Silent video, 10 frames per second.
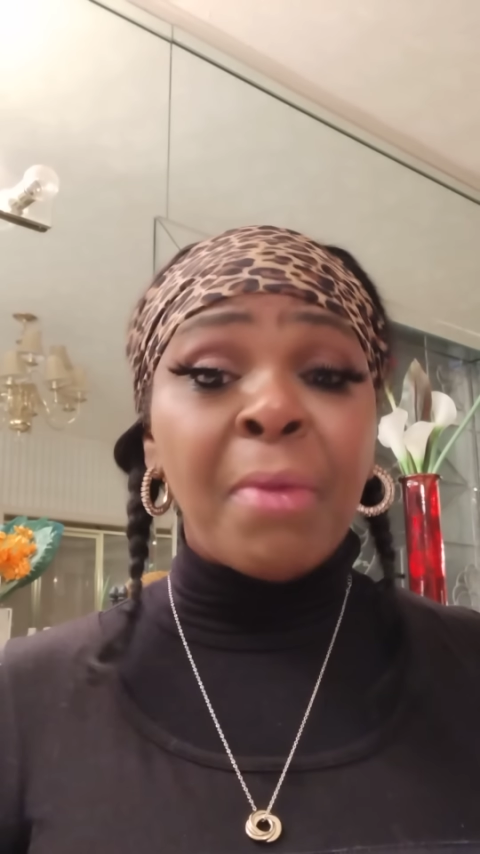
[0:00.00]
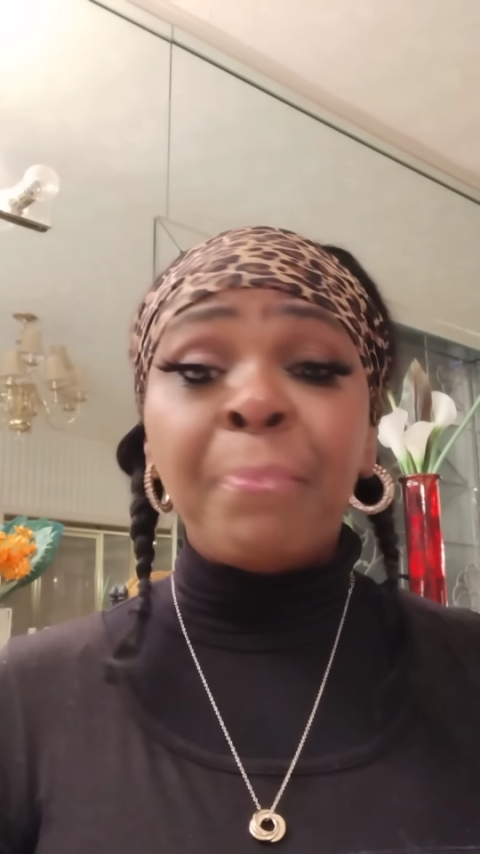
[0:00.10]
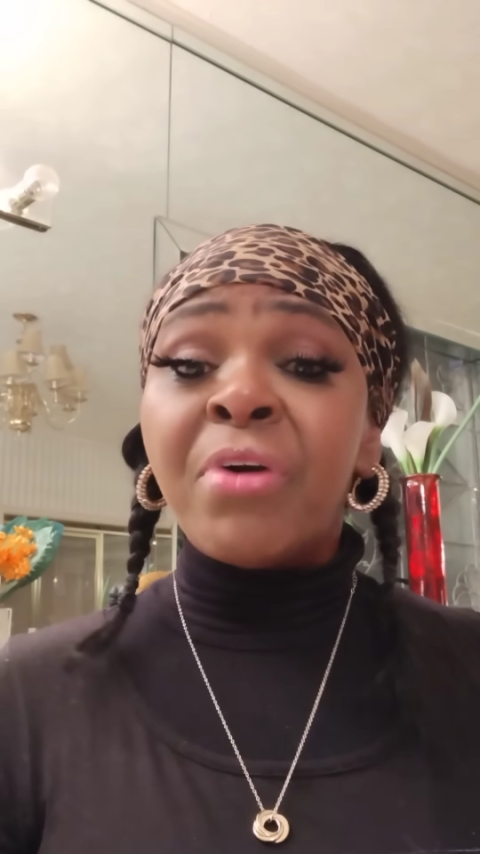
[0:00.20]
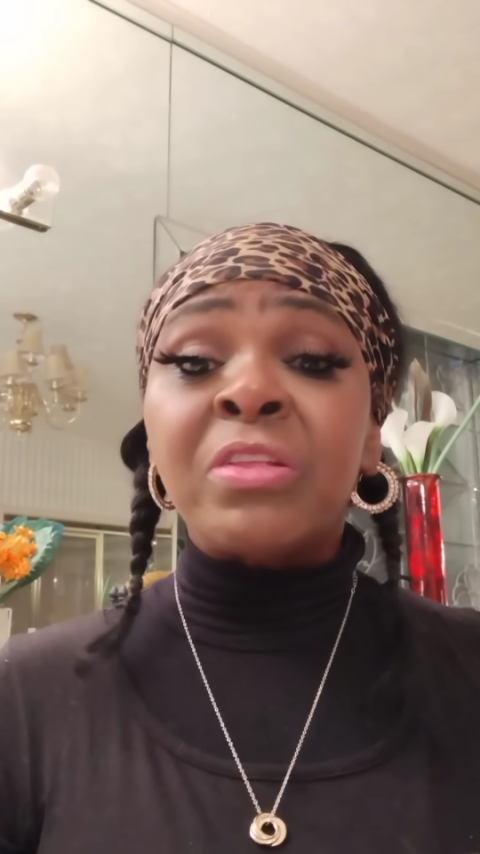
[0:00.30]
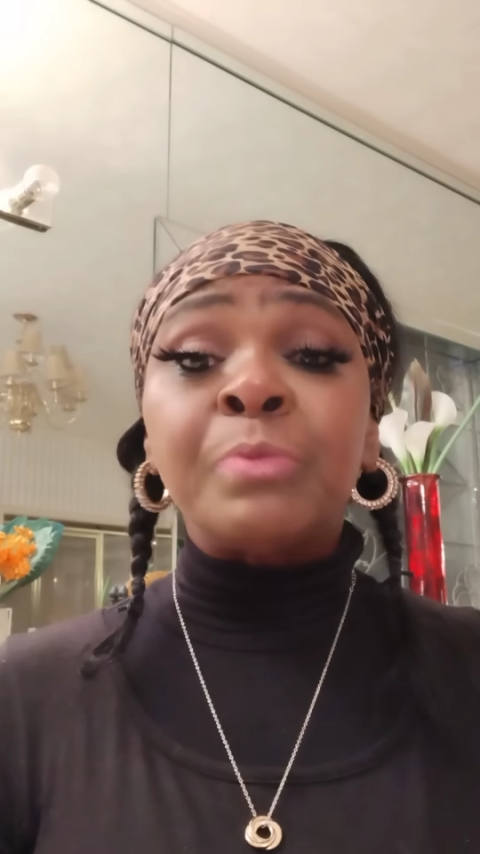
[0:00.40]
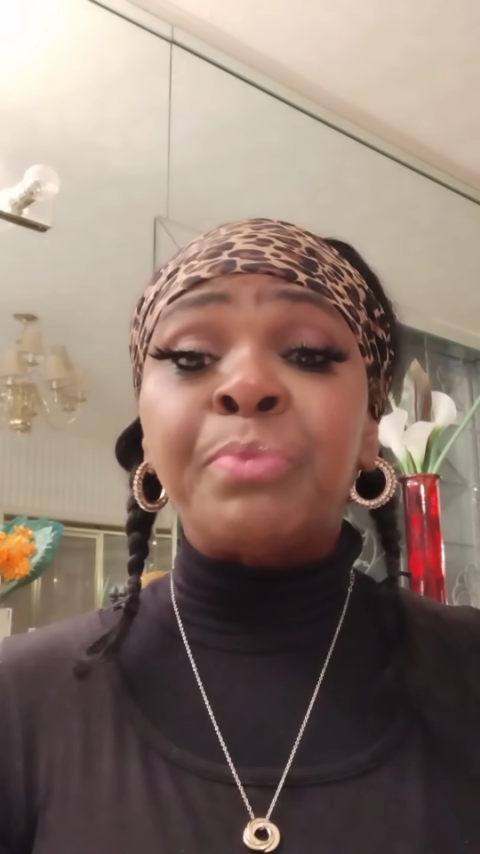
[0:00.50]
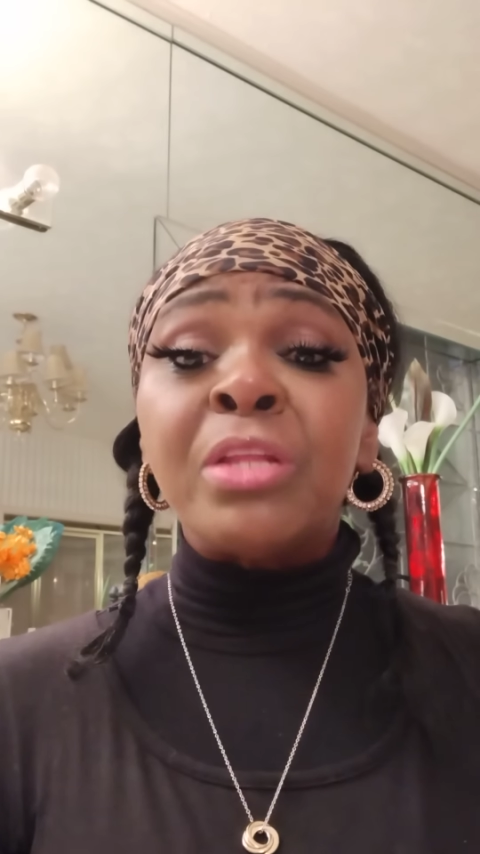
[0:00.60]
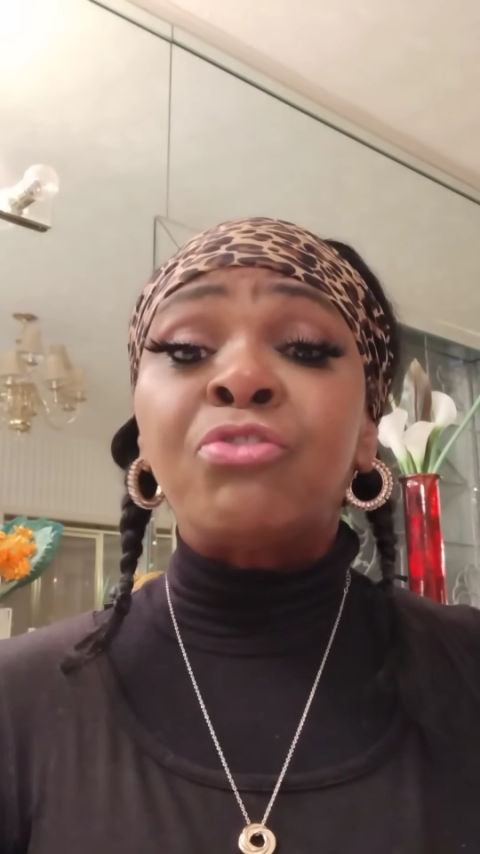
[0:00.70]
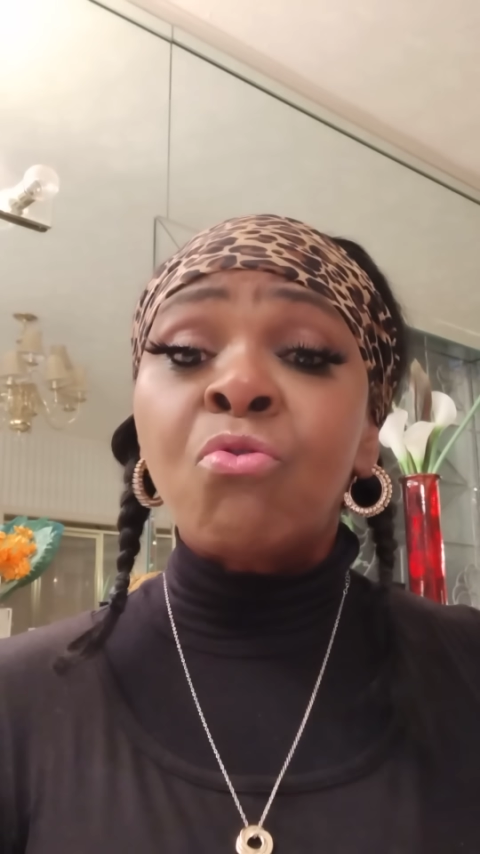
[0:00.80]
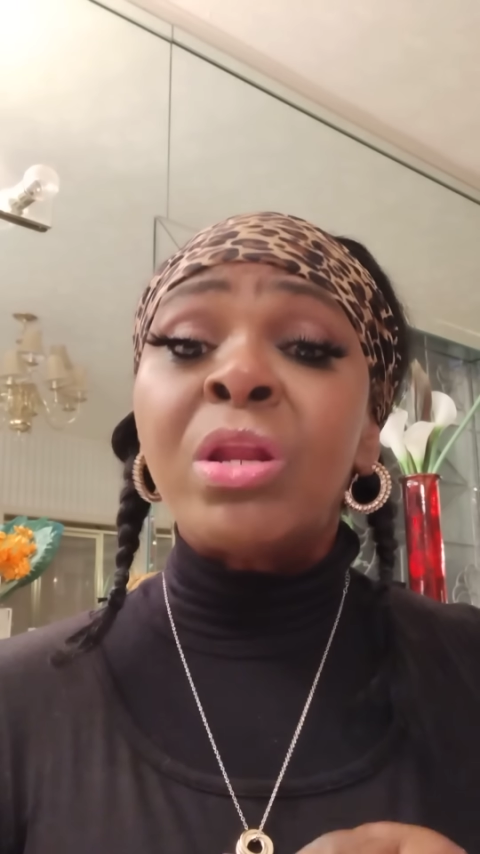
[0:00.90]
My brother's
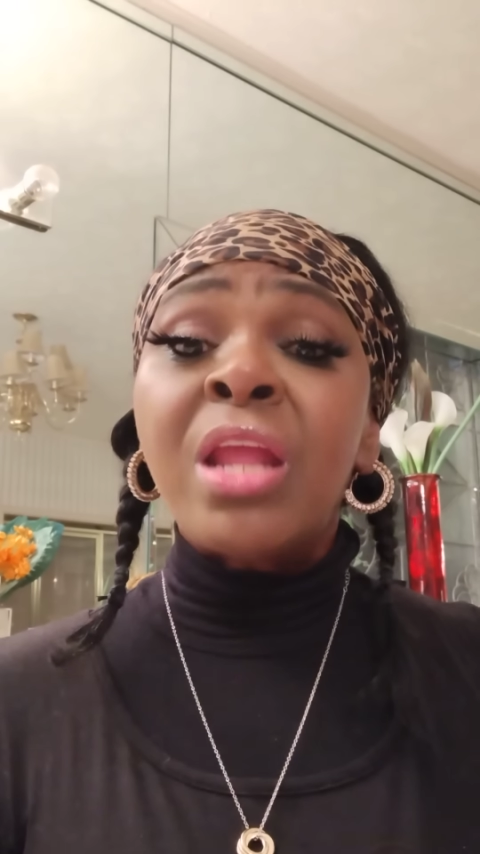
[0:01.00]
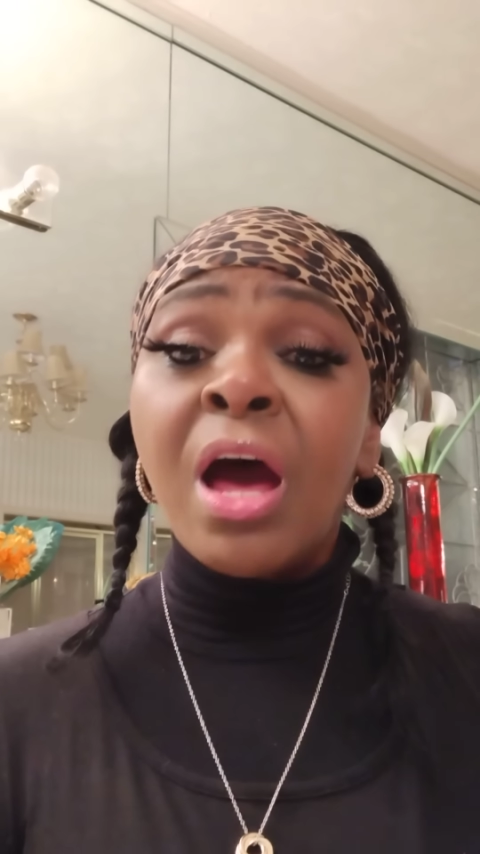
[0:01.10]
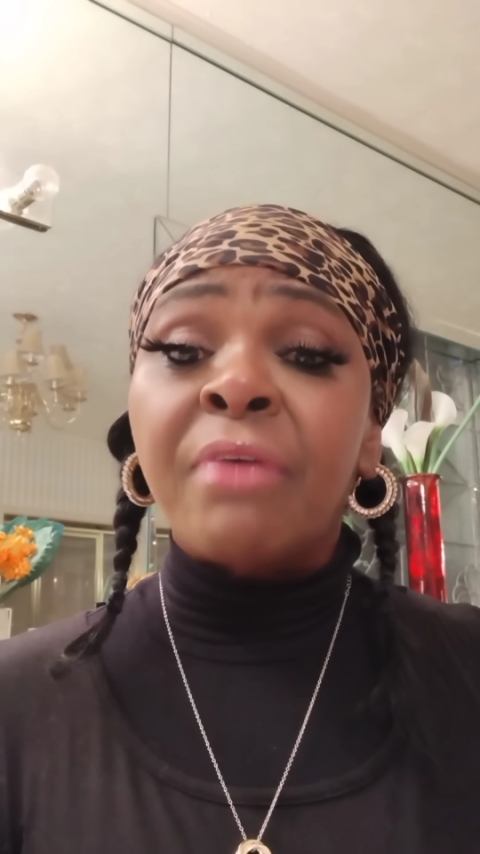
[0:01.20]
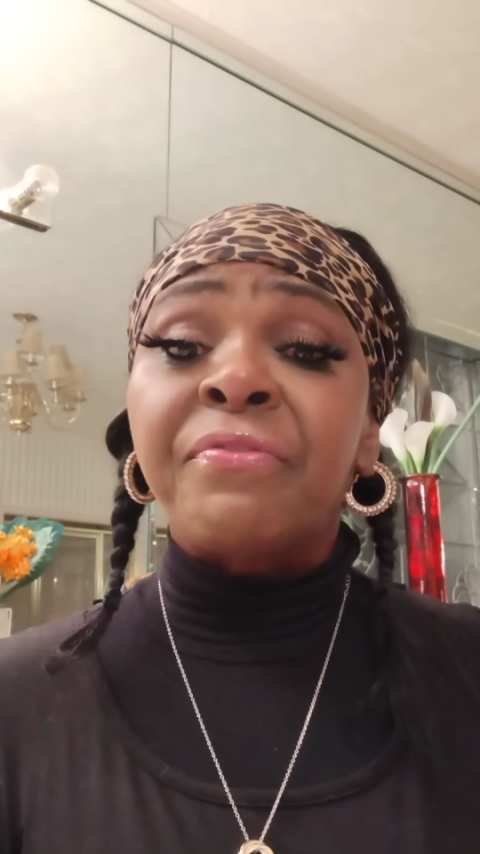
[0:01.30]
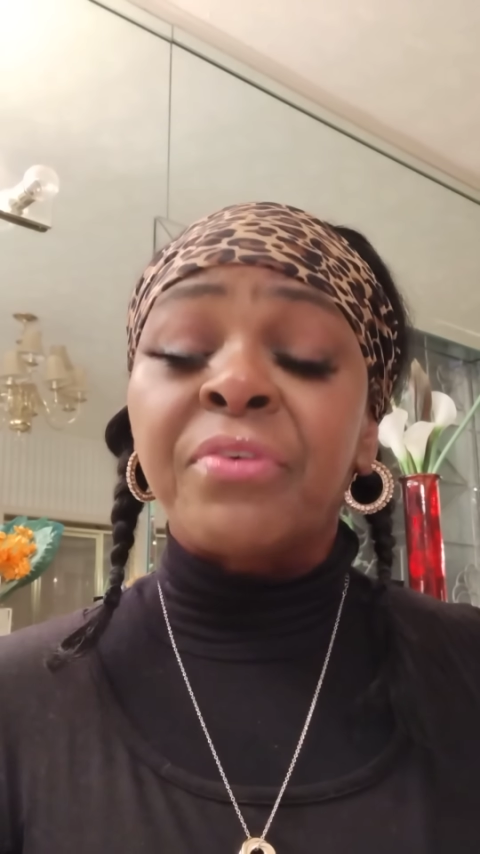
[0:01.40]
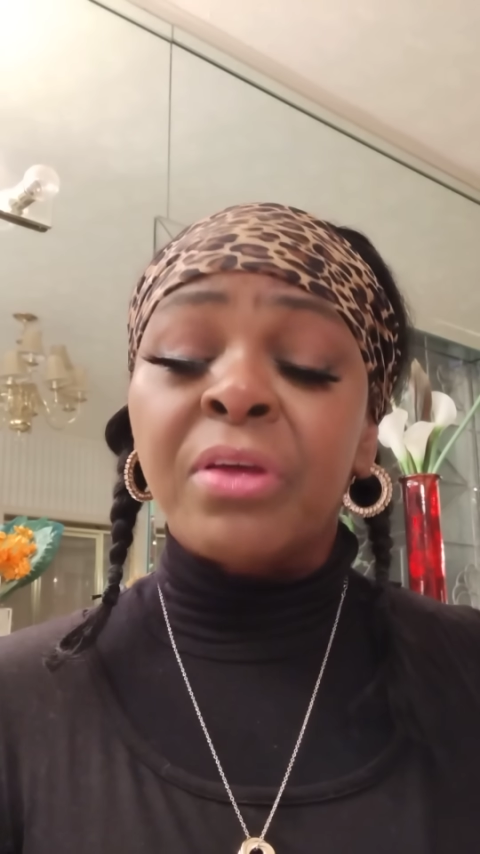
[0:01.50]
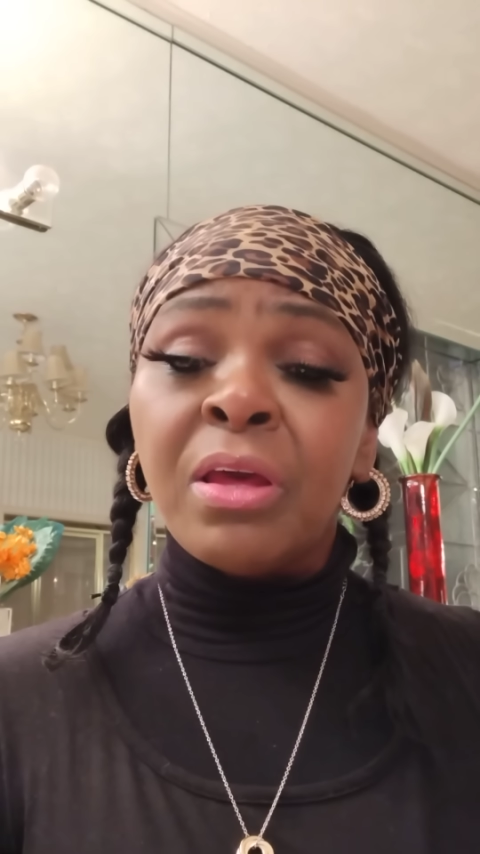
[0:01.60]
been through enough.